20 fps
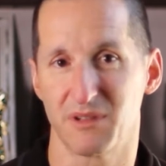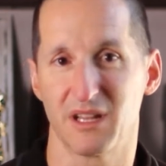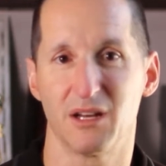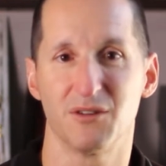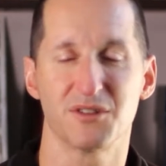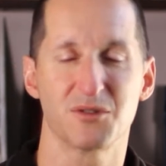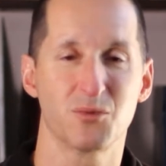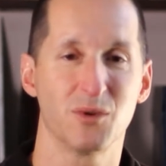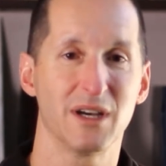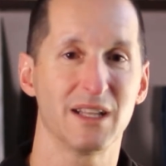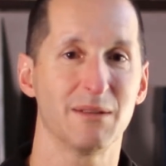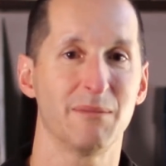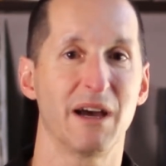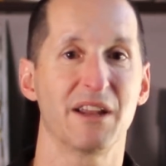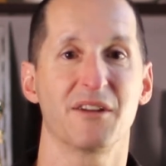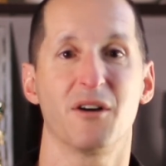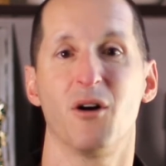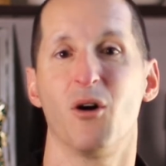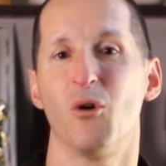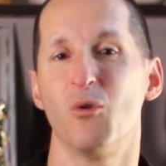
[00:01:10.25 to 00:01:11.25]
below as well
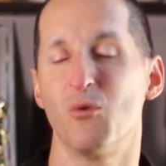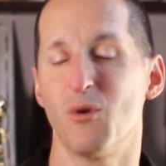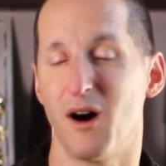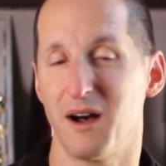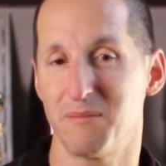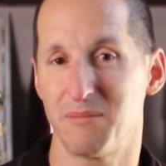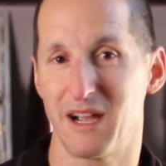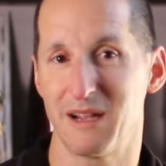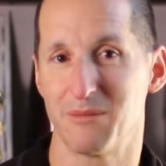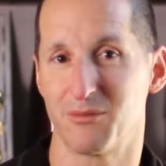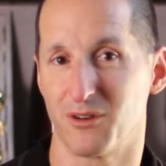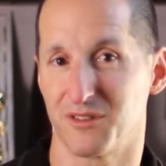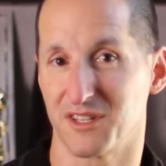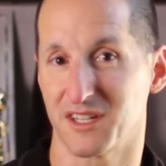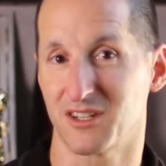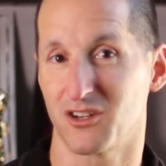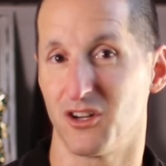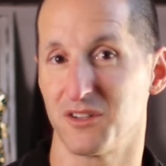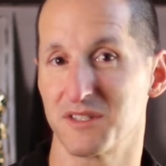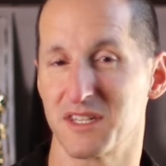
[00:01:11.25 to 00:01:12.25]
about a whole white paper on
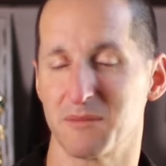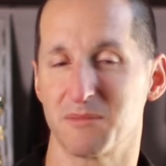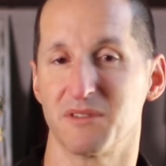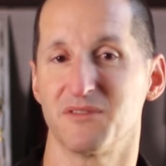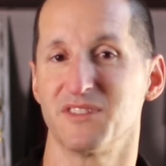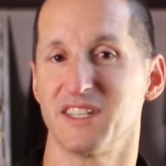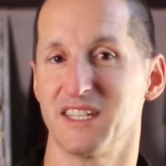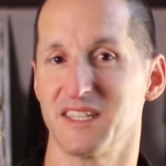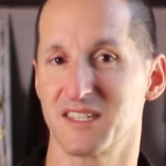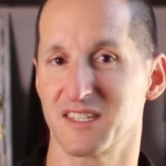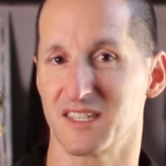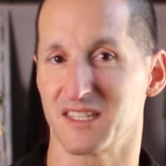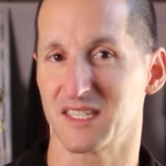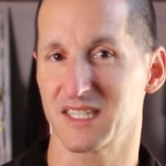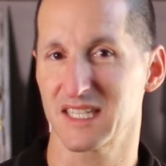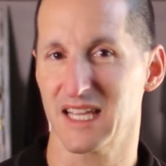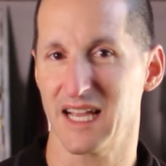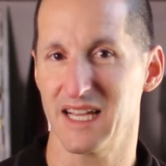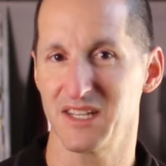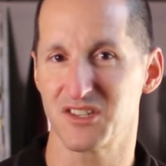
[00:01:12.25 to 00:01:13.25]
the concept of
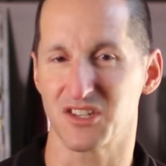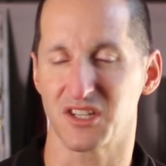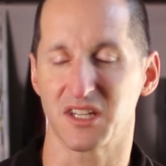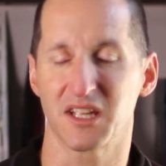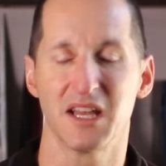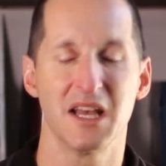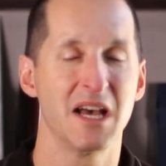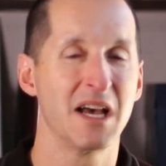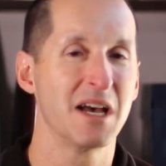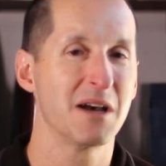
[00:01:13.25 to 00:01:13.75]
instance caging.